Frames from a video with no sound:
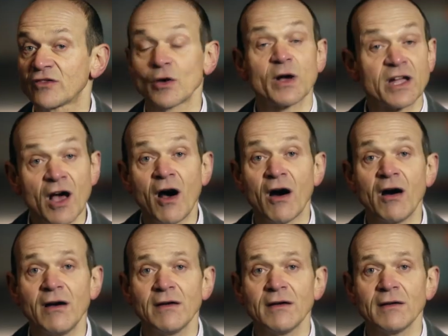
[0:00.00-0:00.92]
So a
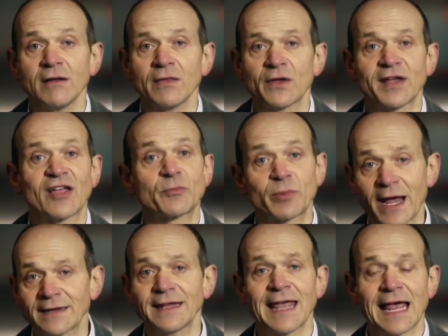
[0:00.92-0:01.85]
car that has
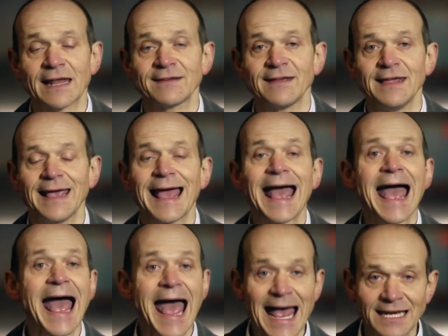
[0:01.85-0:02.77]
practicality
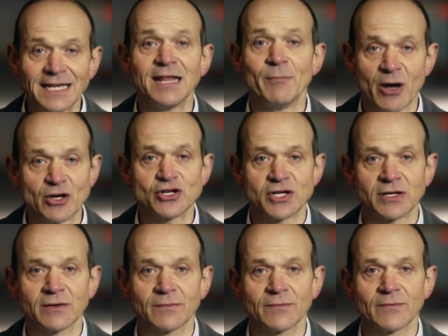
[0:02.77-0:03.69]
and
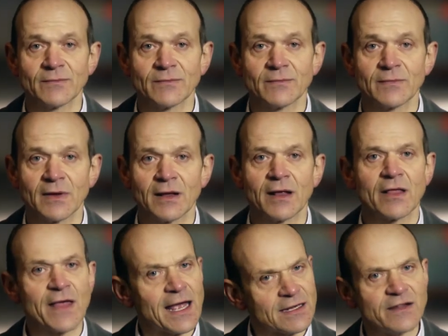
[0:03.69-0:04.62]
emotion.
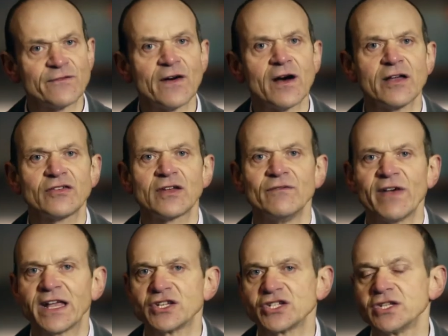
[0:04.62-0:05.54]
That defies
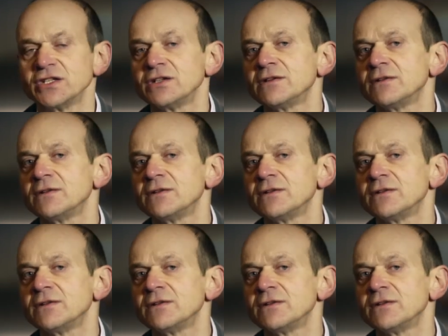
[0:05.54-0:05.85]
convention.